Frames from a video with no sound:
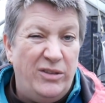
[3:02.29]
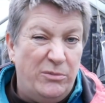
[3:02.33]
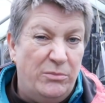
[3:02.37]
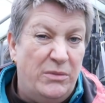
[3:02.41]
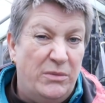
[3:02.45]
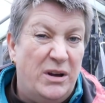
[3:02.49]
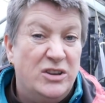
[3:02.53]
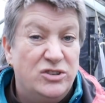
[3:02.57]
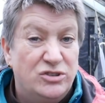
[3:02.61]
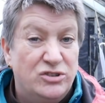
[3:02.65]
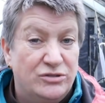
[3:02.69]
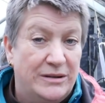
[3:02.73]

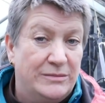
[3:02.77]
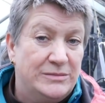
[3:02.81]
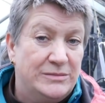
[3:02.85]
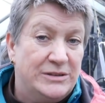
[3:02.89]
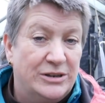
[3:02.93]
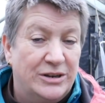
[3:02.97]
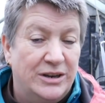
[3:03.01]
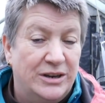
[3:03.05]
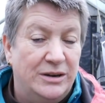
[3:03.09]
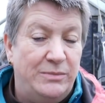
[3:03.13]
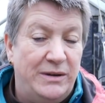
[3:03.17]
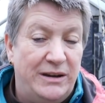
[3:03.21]
Marjoram's
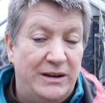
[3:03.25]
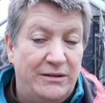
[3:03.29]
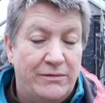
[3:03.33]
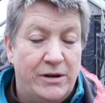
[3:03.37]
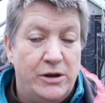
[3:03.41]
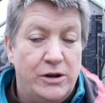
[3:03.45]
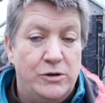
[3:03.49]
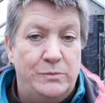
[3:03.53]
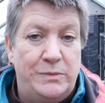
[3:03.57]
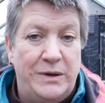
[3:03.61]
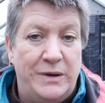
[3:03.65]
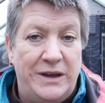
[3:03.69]
looking a bit
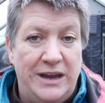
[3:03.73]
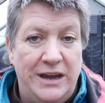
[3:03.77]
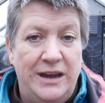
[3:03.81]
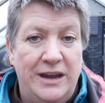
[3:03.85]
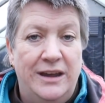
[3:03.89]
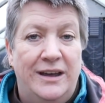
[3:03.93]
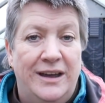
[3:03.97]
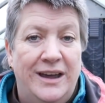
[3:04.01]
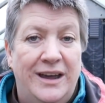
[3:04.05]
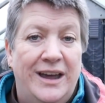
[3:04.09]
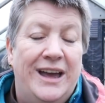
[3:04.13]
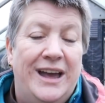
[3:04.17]
ropey,
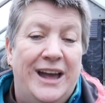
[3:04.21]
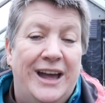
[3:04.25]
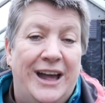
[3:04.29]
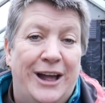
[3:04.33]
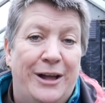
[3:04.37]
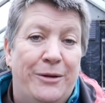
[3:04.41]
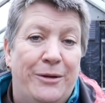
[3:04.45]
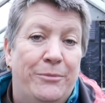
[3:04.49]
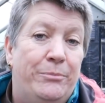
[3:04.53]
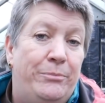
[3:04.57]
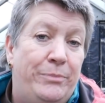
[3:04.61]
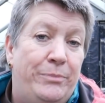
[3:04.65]

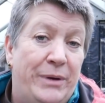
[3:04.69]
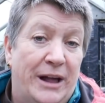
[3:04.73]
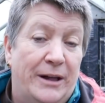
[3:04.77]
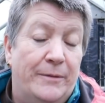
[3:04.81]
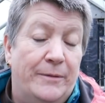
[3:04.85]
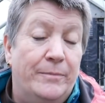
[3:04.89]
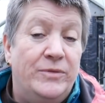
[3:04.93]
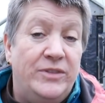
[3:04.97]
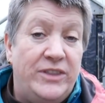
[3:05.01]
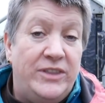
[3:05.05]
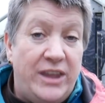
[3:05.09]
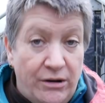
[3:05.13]

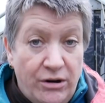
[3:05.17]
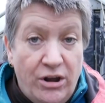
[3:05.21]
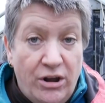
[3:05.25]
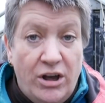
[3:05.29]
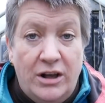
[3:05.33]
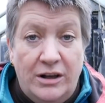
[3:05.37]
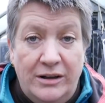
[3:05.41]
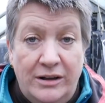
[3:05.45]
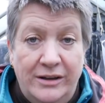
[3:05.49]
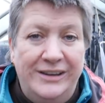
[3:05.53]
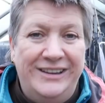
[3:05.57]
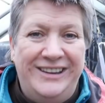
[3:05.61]
but there
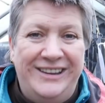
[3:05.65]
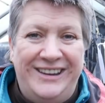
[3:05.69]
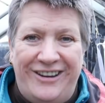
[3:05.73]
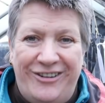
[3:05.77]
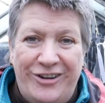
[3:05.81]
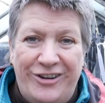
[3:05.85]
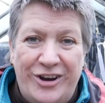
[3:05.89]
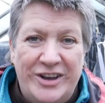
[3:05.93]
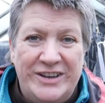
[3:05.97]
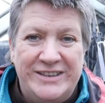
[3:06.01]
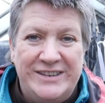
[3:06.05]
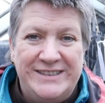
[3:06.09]

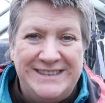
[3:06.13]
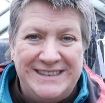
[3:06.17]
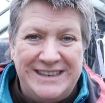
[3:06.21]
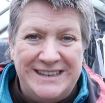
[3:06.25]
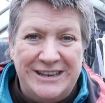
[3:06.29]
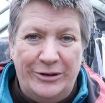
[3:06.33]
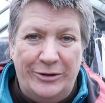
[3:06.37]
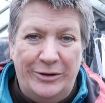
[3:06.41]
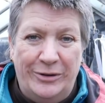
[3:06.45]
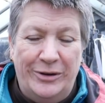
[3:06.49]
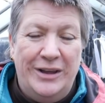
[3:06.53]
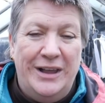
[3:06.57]
are
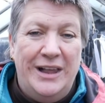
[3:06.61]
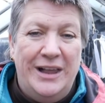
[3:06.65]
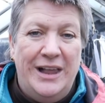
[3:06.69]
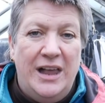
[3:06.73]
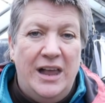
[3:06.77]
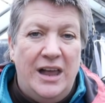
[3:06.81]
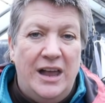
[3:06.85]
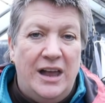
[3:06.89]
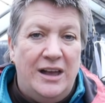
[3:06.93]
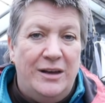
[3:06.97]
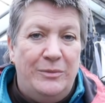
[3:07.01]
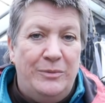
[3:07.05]
still
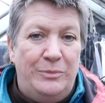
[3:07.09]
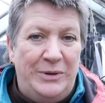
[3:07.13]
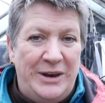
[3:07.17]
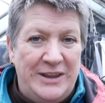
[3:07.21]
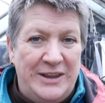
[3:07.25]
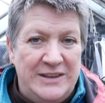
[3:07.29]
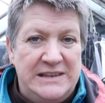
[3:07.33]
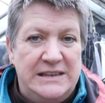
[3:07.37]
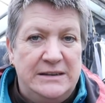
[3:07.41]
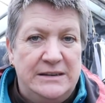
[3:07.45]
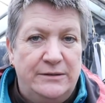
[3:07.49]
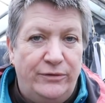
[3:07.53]

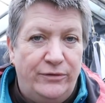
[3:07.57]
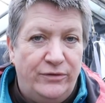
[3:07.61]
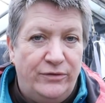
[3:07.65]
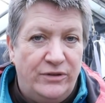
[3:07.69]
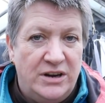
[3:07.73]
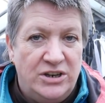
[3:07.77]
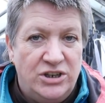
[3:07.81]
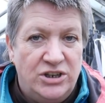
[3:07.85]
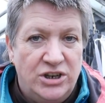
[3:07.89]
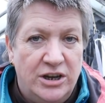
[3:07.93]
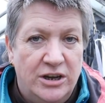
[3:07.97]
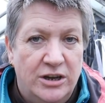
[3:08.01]
plenty of
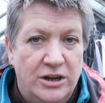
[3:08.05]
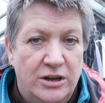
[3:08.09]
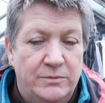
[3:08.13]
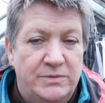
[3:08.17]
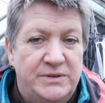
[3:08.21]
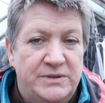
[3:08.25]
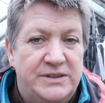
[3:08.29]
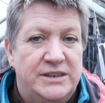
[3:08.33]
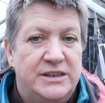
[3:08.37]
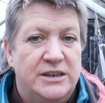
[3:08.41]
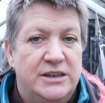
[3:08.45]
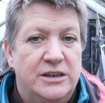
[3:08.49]
fresh
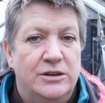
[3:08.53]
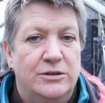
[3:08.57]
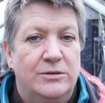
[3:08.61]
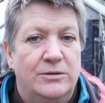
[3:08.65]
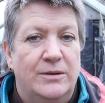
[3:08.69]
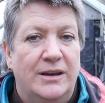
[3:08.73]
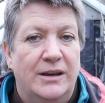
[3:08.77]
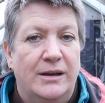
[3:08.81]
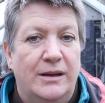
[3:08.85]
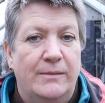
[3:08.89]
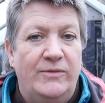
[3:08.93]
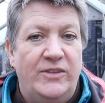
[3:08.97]
herbs
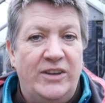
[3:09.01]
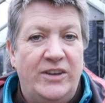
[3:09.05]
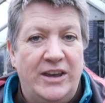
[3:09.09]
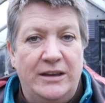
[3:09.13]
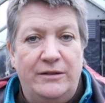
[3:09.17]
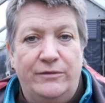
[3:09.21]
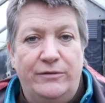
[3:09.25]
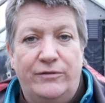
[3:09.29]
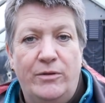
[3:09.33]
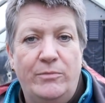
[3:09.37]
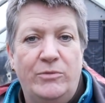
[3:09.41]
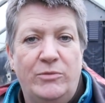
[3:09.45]
to
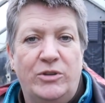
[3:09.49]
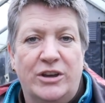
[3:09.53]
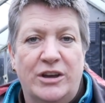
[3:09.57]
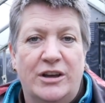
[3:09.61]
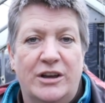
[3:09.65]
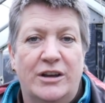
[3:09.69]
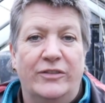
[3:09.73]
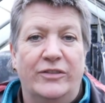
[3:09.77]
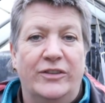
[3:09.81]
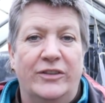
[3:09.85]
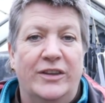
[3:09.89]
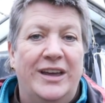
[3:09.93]
take from the
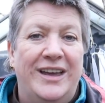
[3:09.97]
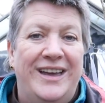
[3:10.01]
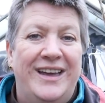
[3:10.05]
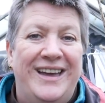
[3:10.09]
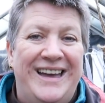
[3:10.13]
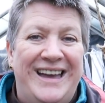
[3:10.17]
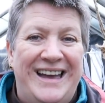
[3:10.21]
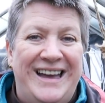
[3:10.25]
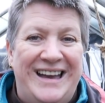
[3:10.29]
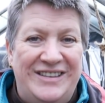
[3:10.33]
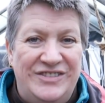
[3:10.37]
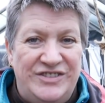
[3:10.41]
garden
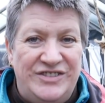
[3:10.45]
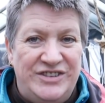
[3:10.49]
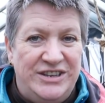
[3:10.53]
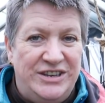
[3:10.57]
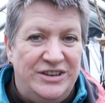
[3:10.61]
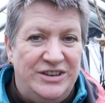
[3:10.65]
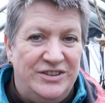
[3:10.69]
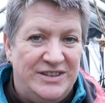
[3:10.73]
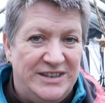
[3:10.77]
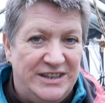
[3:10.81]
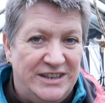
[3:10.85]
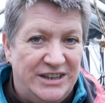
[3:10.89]
and to
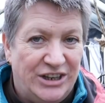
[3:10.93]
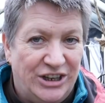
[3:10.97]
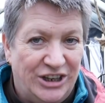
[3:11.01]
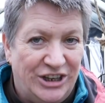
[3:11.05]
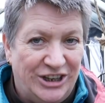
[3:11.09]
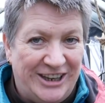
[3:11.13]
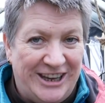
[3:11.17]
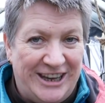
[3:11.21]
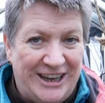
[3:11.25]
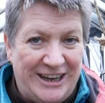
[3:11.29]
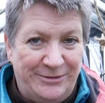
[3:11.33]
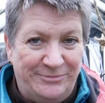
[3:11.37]
use in the
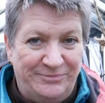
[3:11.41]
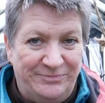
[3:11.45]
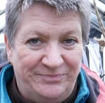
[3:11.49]
cooking.